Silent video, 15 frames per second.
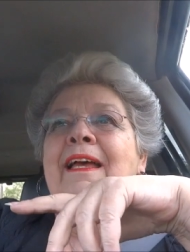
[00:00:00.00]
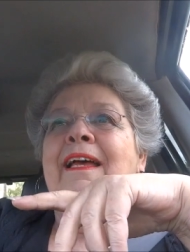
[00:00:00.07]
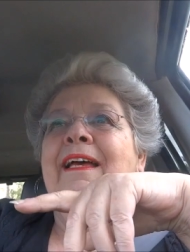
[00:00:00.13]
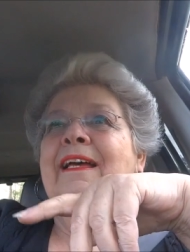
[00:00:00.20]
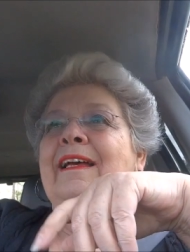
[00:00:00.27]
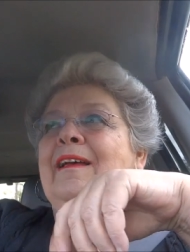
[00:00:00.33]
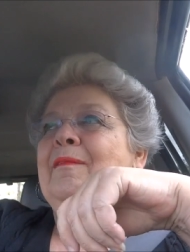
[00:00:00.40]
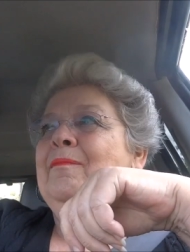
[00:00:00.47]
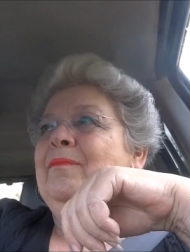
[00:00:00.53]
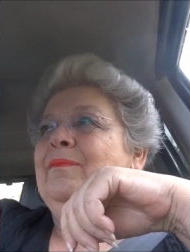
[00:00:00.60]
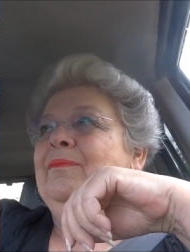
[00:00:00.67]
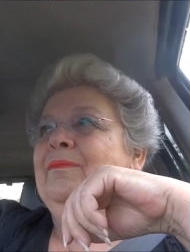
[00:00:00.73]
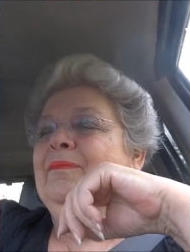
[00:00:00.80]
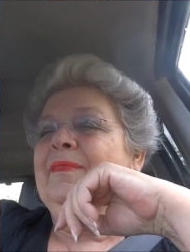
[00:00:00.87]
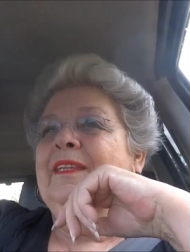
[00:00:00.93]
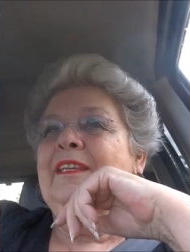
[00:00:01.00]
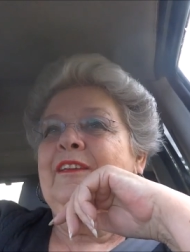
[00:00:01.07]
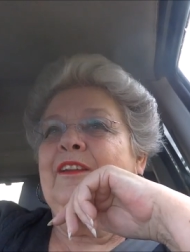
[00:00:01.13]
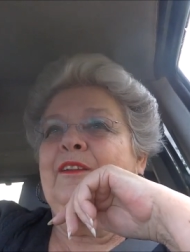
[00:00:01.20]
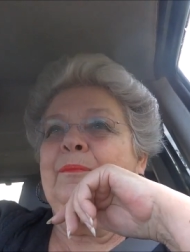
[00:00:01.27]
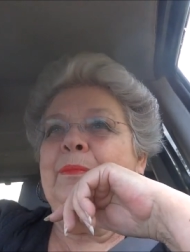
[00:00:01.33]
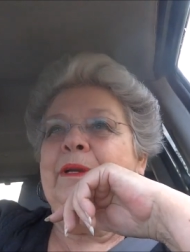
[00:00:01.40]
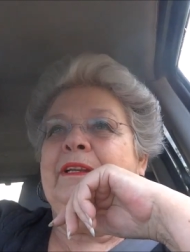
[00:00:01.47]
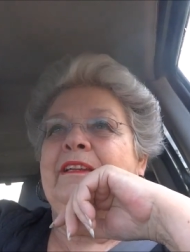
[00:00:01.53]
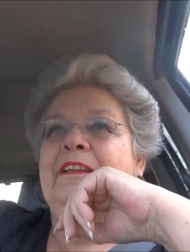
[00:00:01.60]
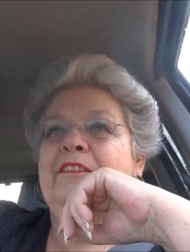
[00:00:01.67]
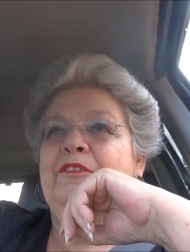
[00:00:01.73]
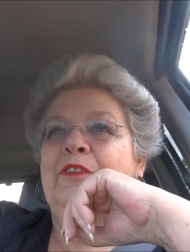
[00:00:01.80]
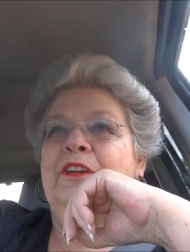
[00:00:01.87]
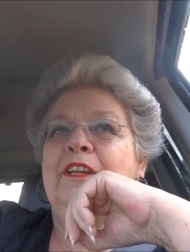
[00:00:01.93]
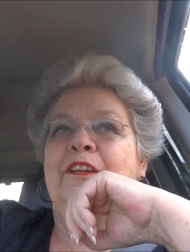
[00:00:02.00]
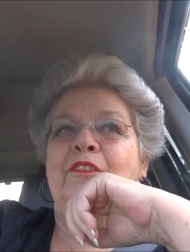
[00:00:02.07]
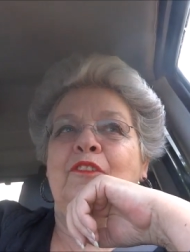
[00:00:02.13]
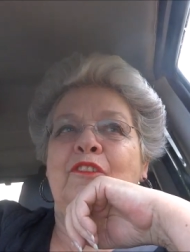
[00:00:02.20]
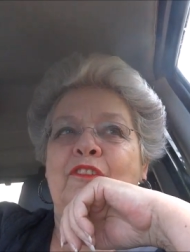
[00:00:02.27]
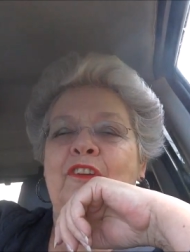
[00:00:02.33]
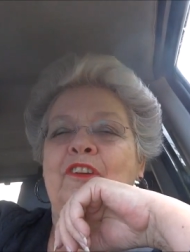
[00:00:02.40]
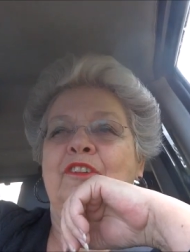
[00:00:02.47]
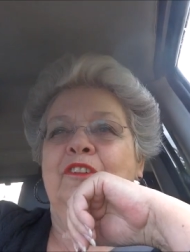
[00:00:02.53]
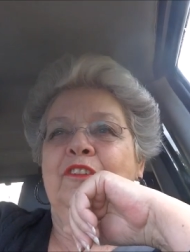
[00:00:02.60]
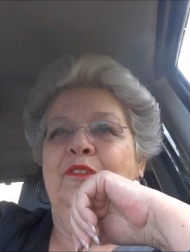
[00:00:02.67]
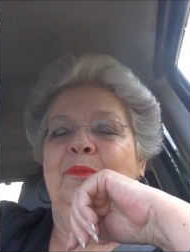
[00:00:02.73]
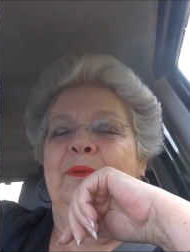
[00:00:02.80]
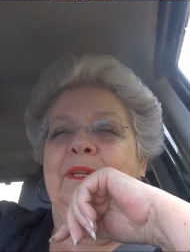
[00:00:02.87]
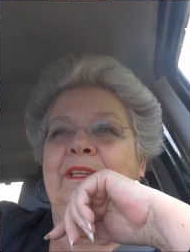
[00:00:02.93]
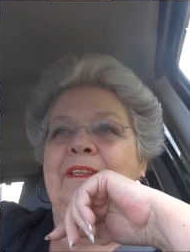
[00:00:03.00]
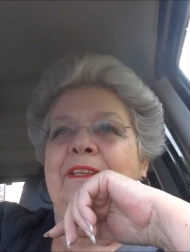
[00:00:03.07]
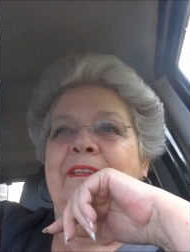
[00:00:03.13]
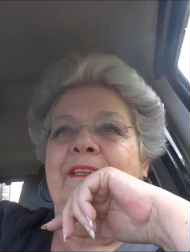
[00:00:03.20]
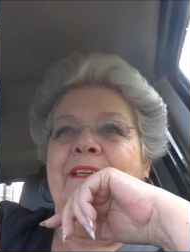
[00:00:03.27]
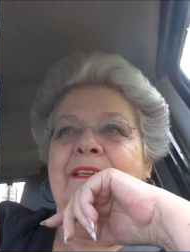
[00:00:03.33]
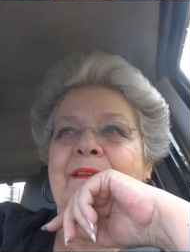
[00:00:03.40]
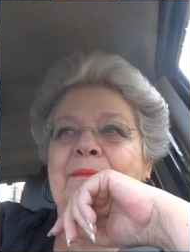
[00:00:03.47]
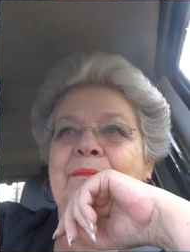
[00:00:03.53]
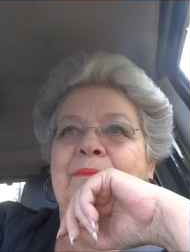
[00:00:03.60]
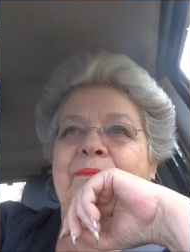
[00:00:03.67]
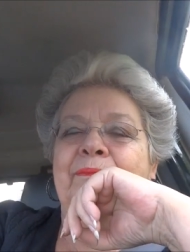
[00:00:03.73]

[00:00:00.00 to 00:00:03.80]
um, you know, Britain is very concerned with um,